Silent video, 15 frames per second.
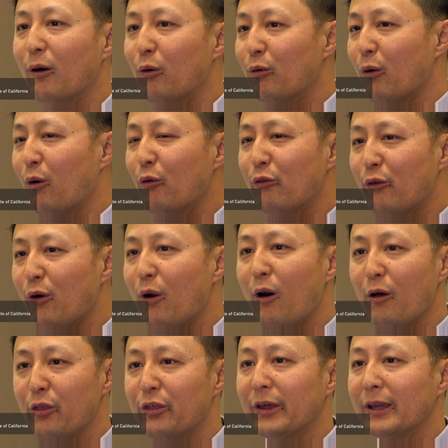
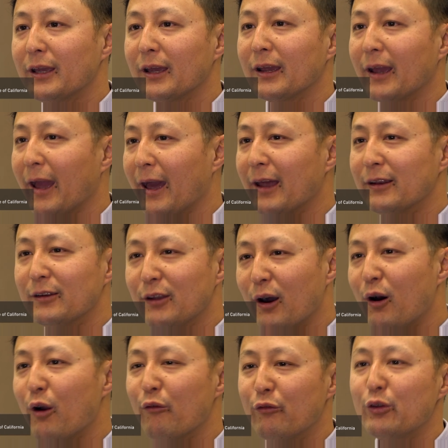overall thinking and
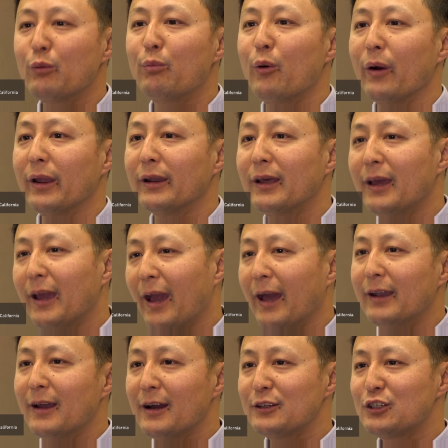our viewpoint,
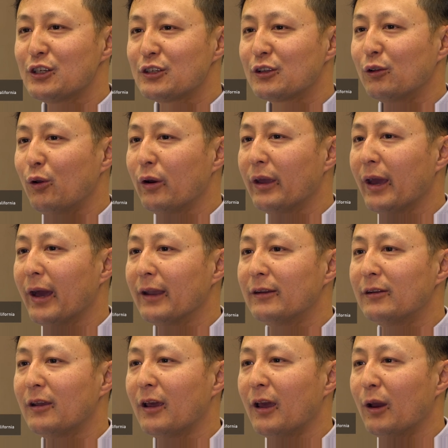and not just look
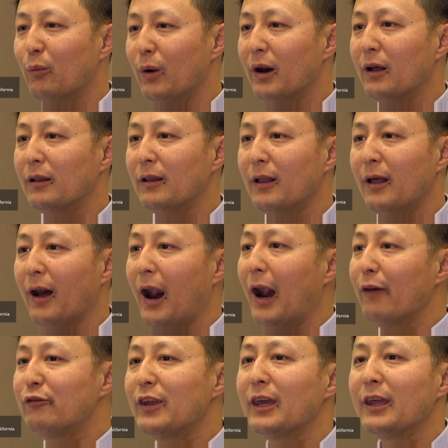at, well,
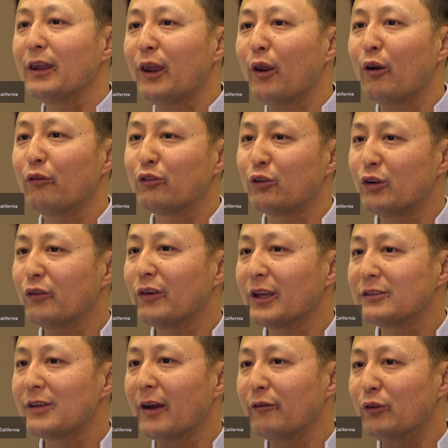I've taken care of
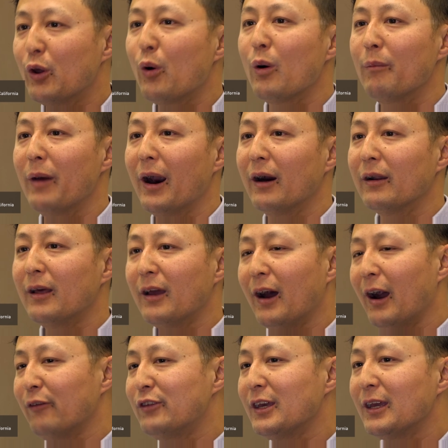certificates I know about,
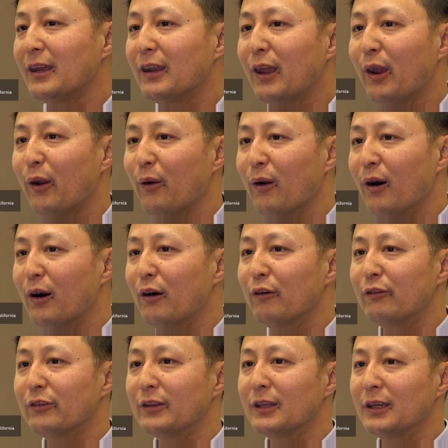I've taken care
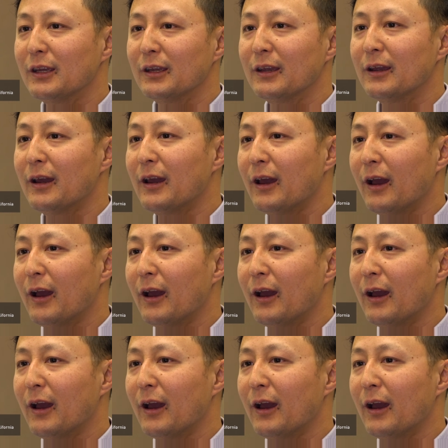of the